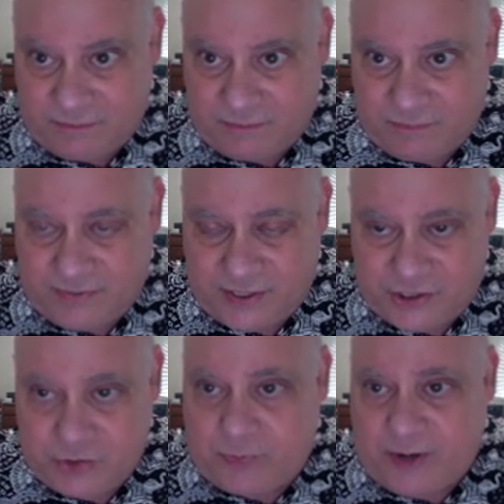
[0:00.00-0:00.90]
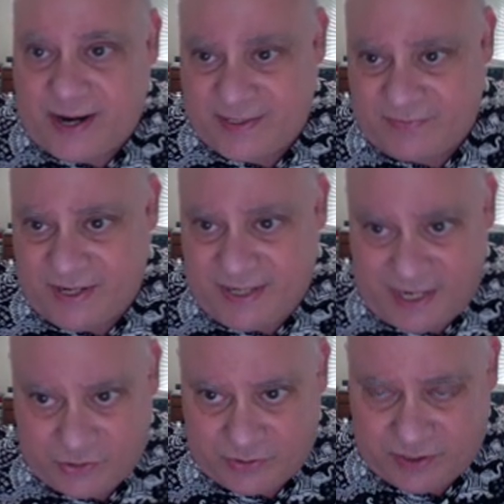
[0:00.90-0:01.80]
superactivate
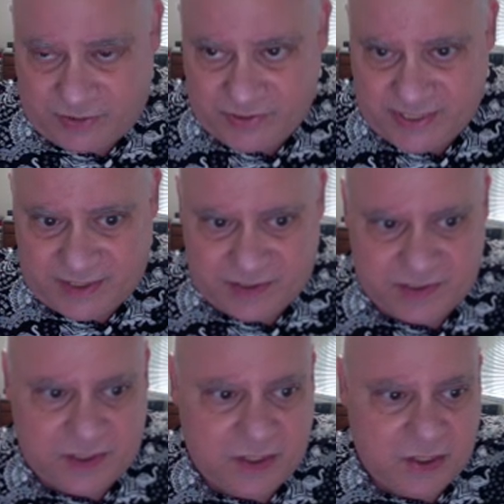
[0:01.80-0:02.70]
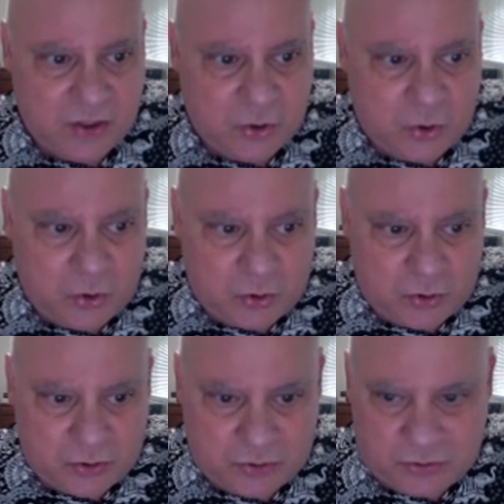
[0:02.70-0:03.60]
natural killer cells,
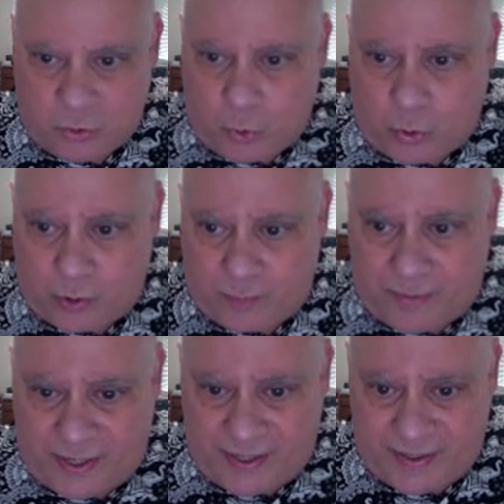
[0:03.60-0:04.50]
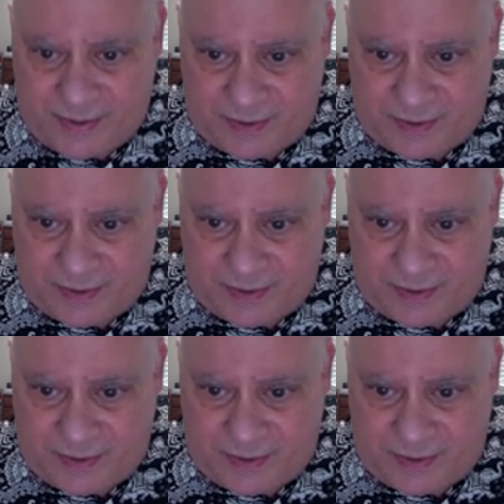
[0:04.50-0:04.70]
or by